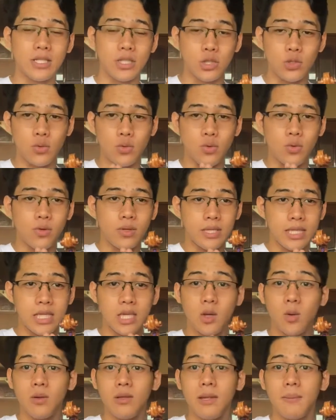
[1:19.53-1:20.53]
You
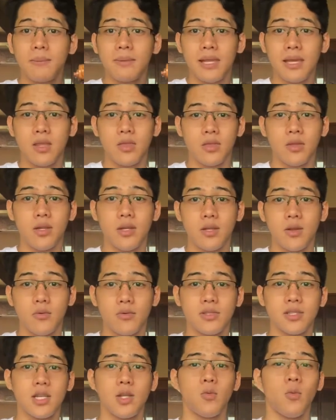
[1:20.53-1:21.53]
equally play 3
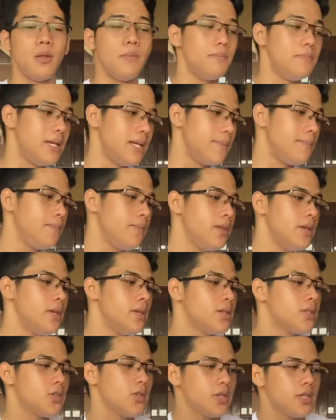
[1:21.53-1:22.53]
notes in one beat.
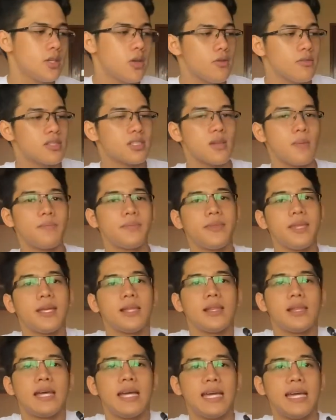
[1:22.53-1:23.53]
So it goes
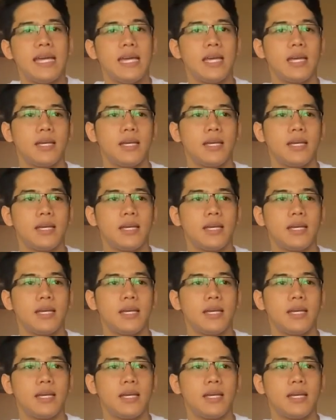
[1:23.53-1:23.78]
something like,